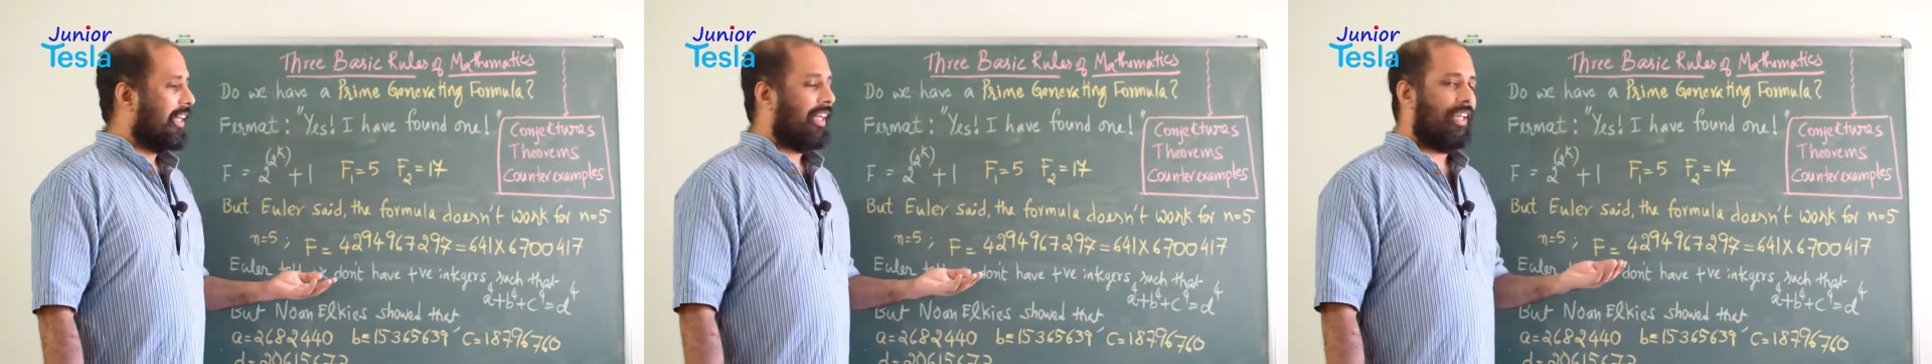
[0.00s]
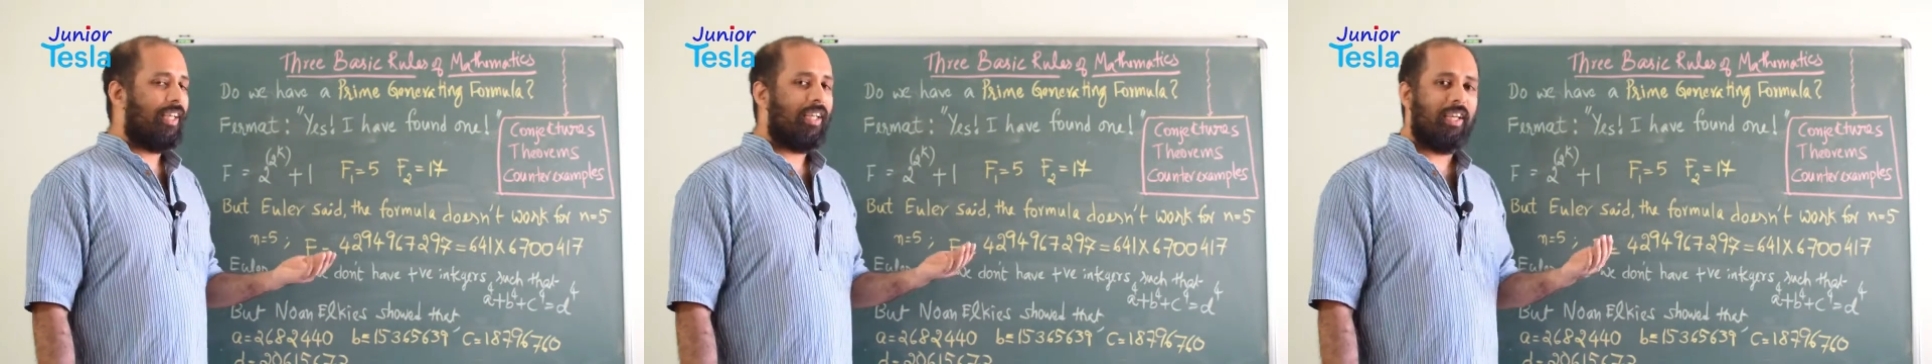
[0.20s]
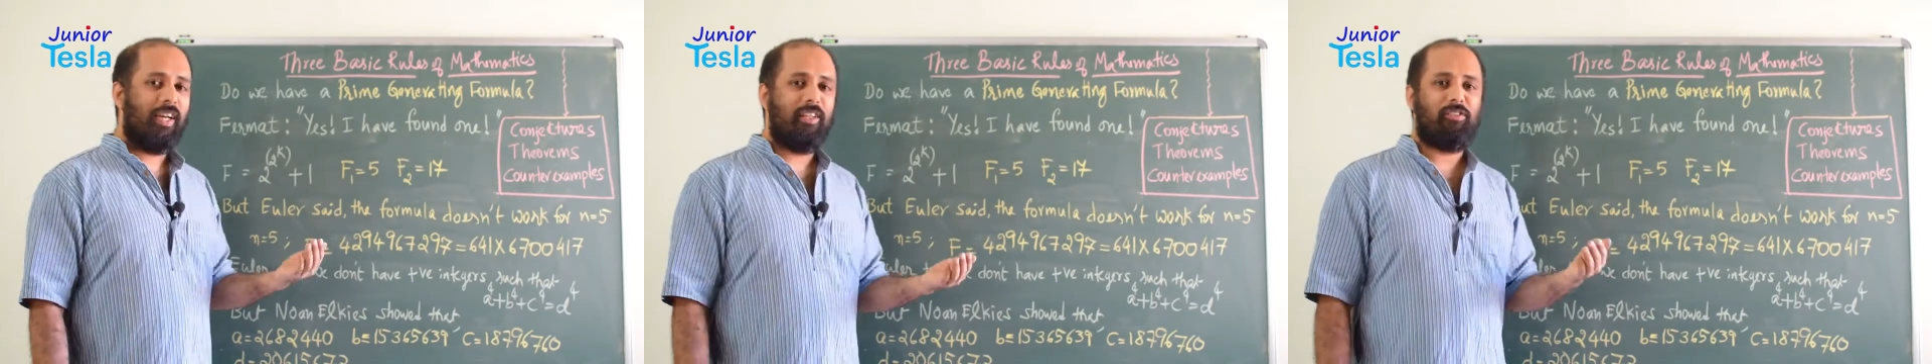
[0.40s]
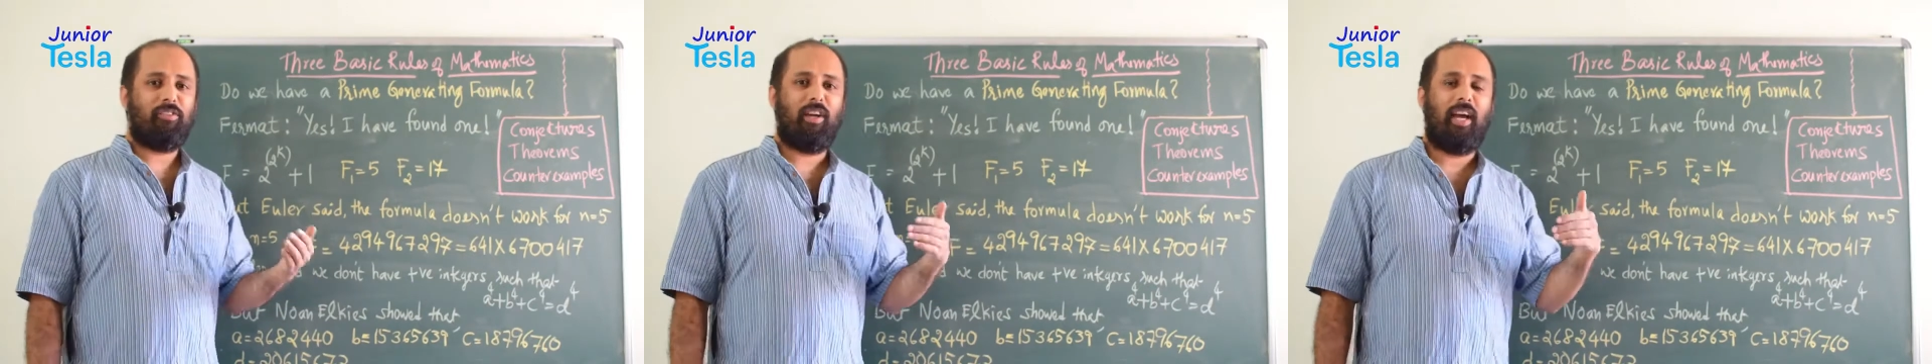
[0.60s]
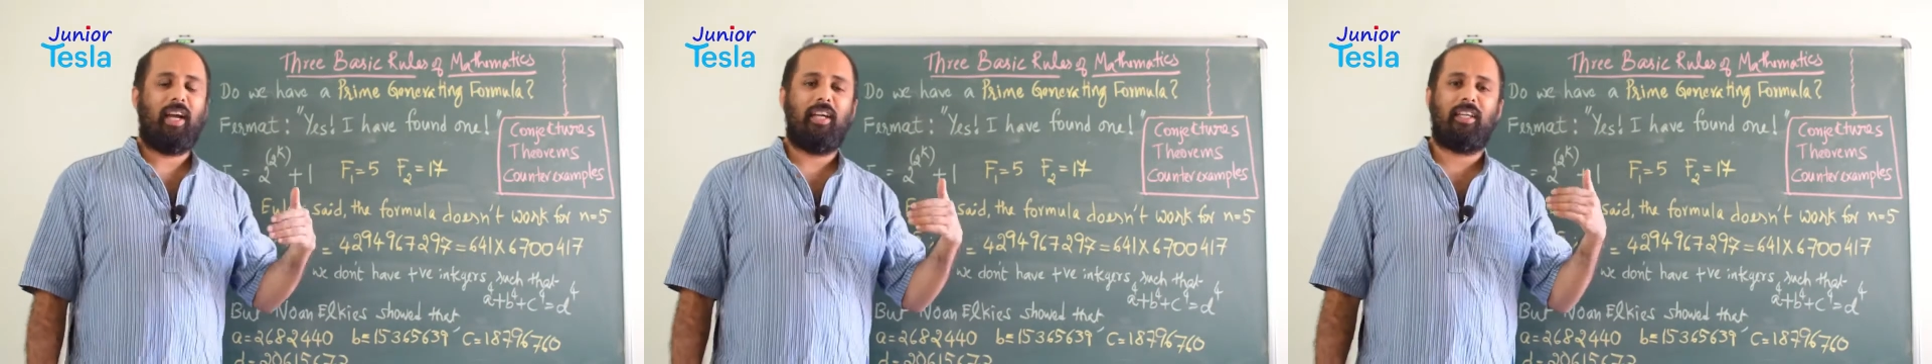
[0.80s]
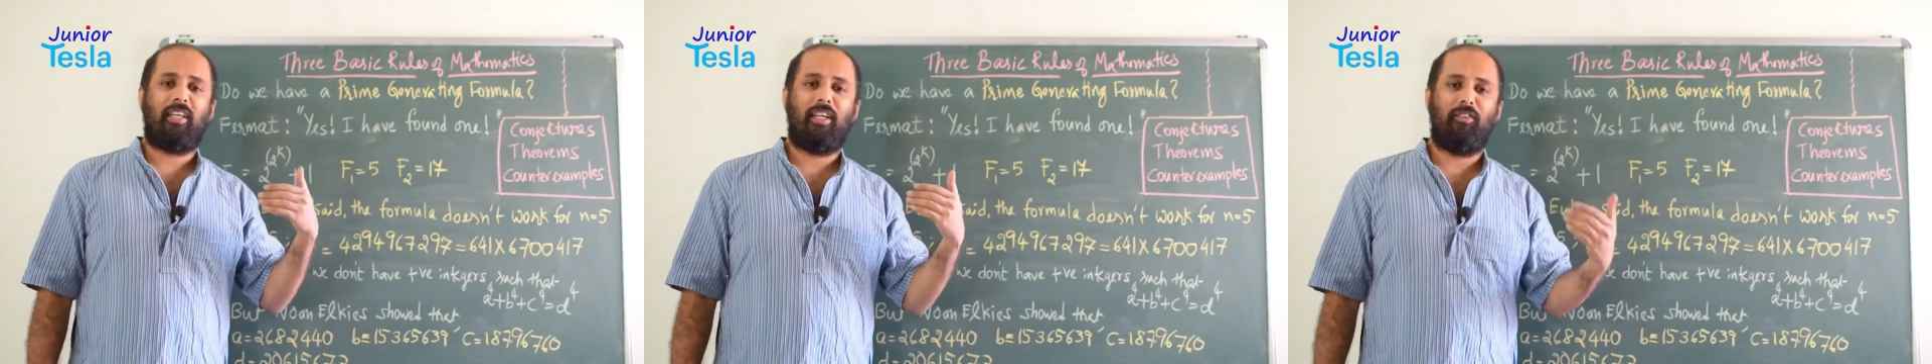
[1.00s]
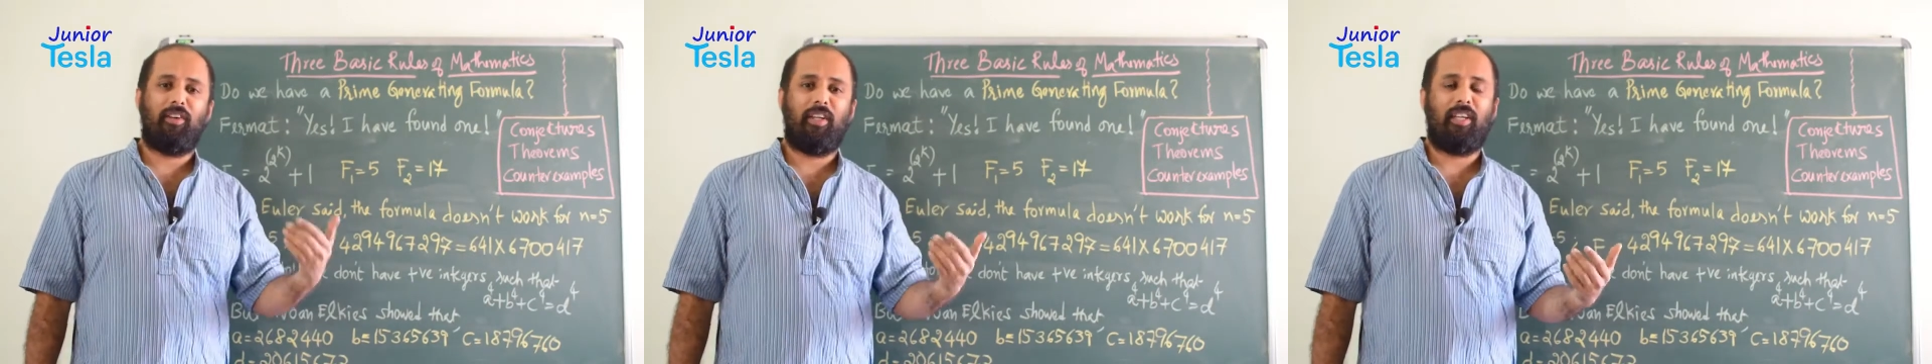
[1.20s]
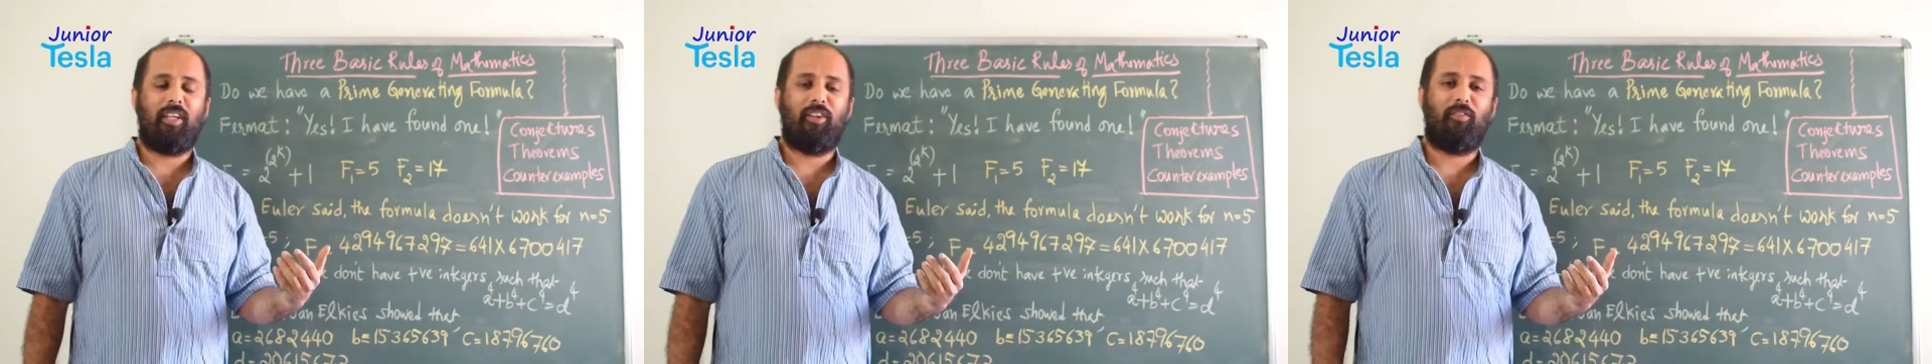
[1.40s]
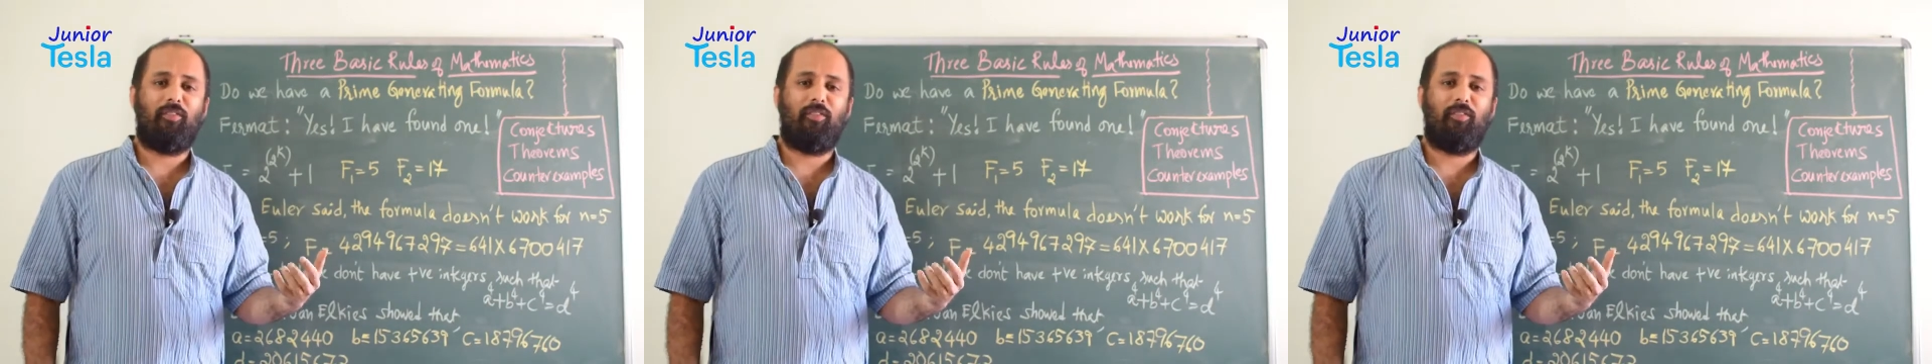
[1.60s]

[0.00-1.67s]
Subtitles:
he also had given